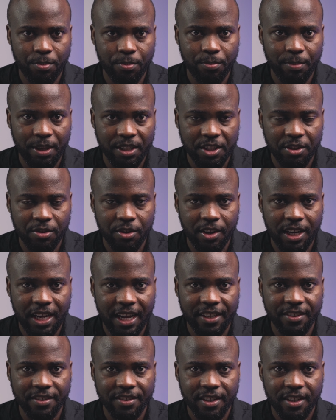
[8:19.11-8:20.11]

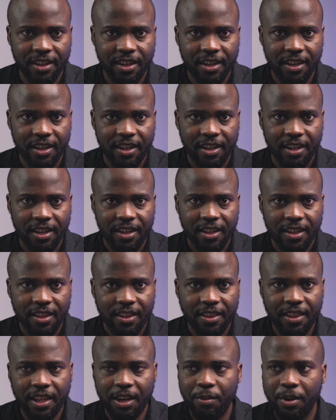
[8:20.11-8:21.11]
materialize,
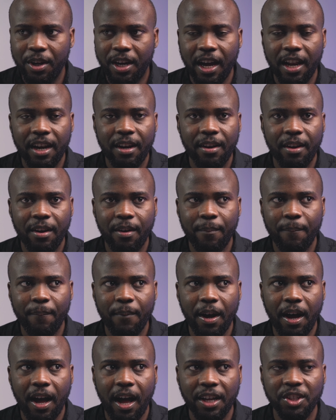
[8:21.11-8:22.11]
then I can
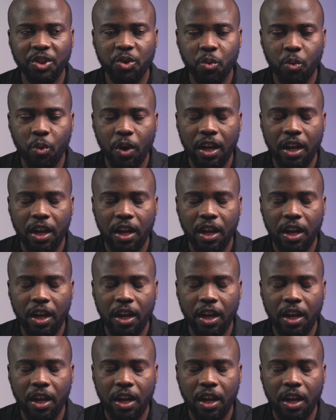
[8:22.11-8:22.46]
as